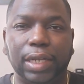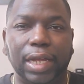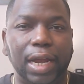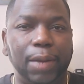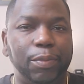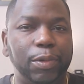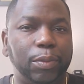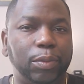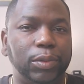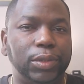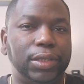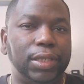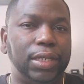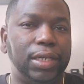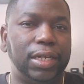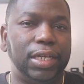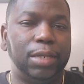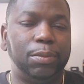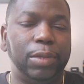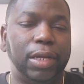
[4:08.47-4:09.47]
A lot of people
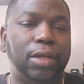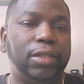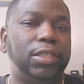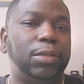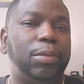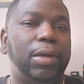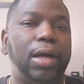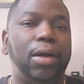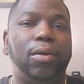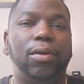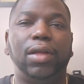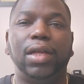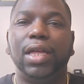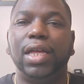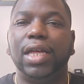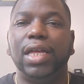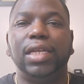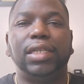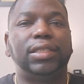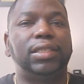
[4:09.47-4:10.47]
sending emails about
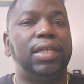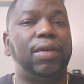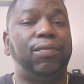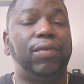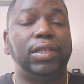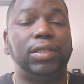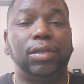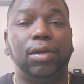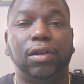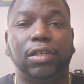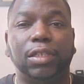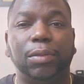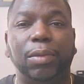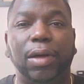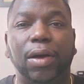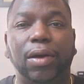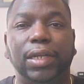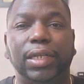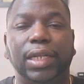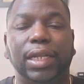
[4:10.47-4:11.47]
stuff I talked
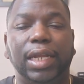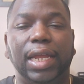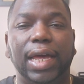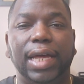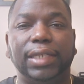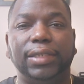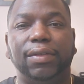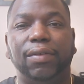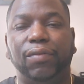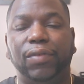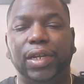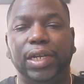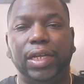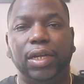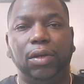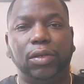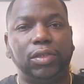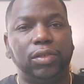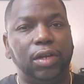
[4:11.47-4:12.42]
about in the last video.